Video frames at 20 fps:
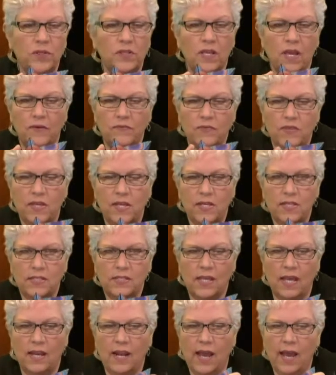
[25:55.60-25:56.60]
love
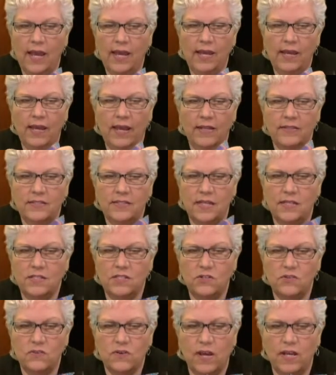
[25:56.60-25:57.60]
this, and I had said to
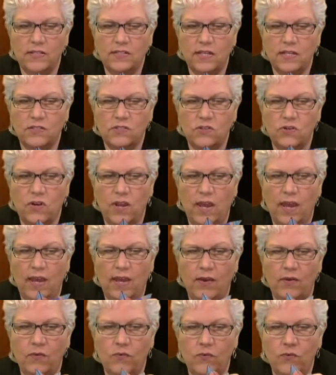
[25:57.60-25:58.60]
you guys
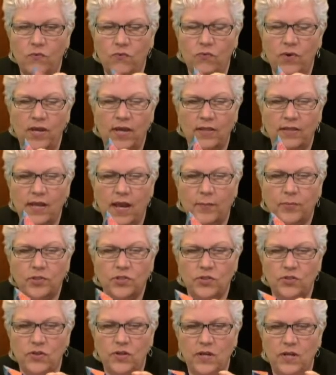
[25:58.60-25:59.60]
yesterday, we had the
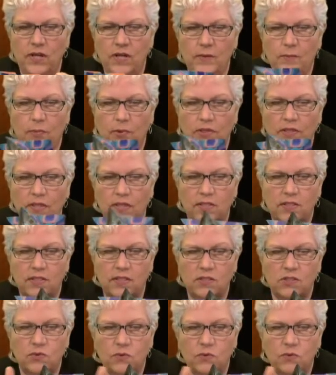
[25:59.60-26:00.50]
opportunity to put this into